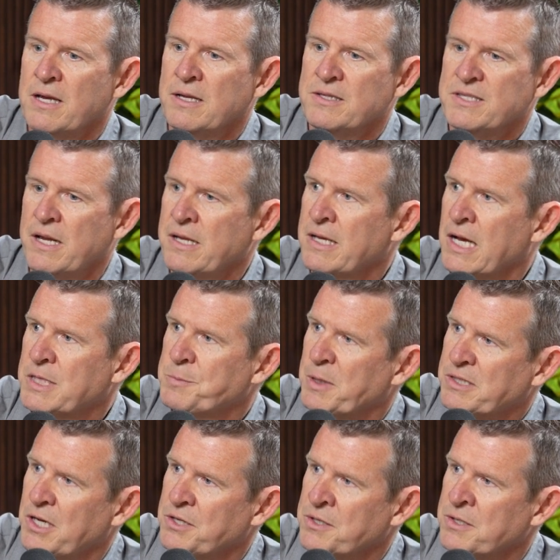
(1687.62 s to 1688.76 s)
and setting
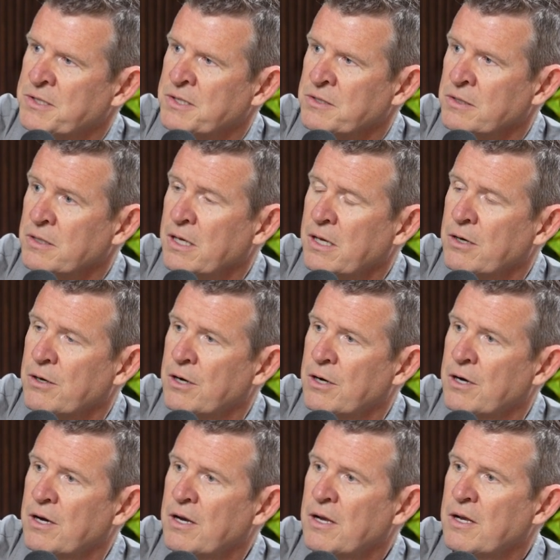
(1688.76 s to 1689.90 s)
expectations as a
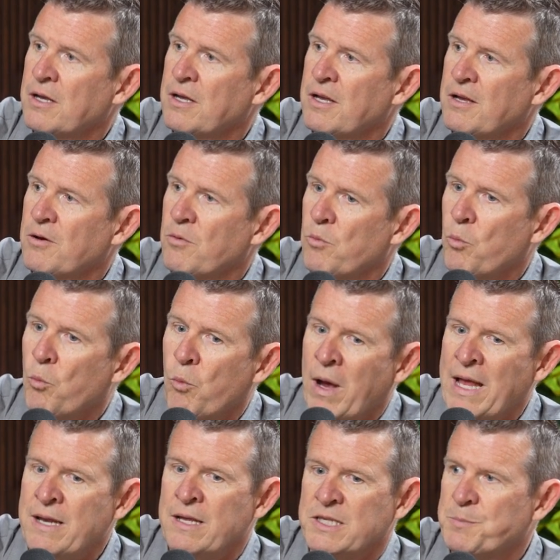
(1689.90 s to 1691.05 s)
leader
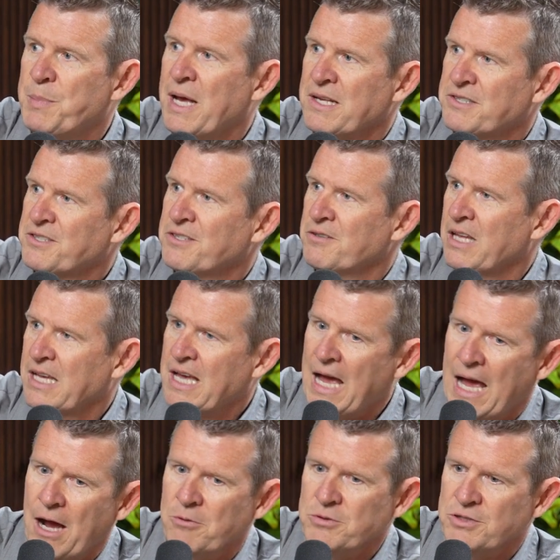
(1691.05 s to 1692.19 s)
when it's best, like
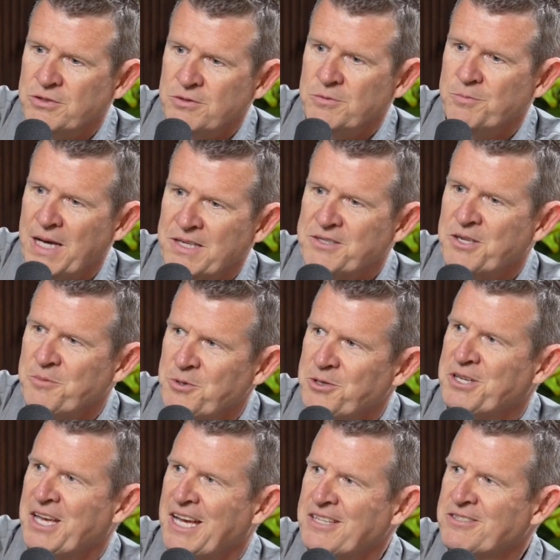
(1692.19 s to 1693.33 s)
how to best
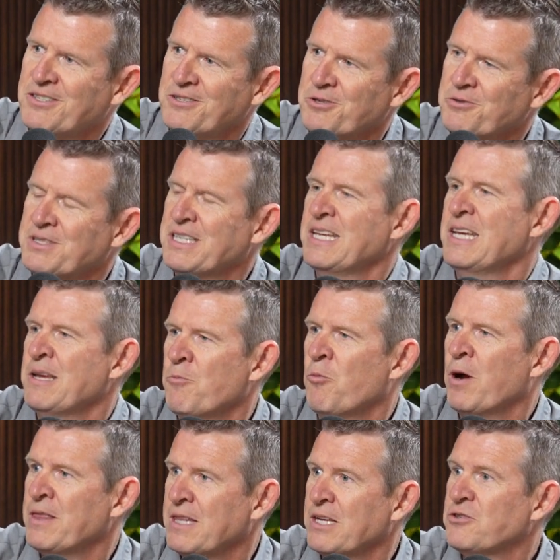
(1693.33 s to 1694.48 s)
communicate to your team
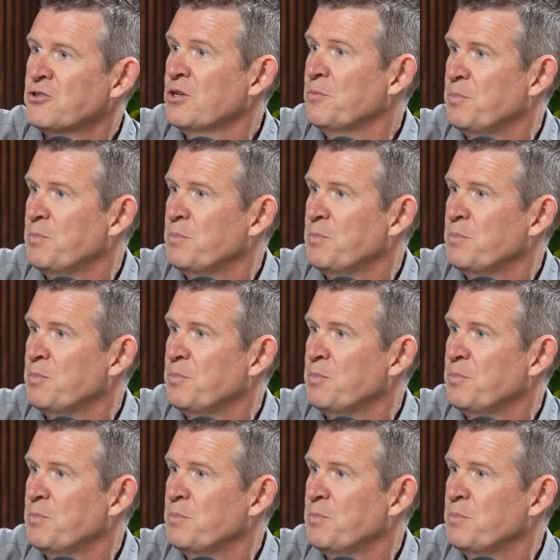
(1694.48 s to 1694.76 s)
when they should